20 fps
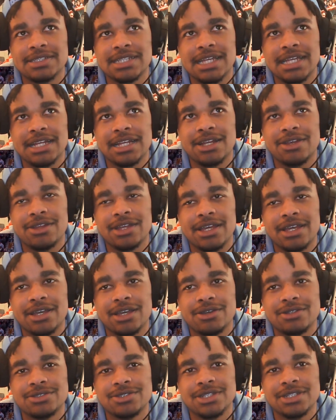but I know they ain't
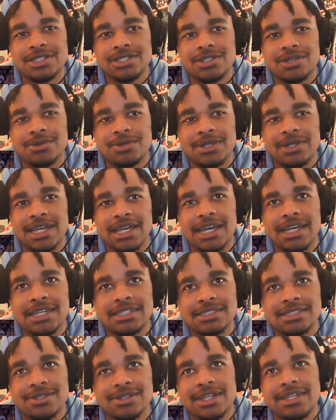going to trade your weak
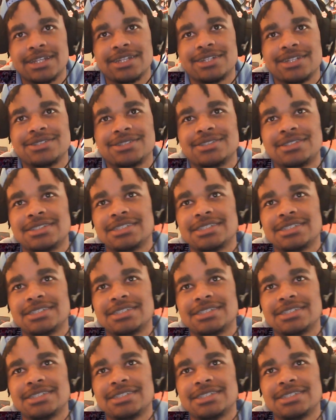ass right now.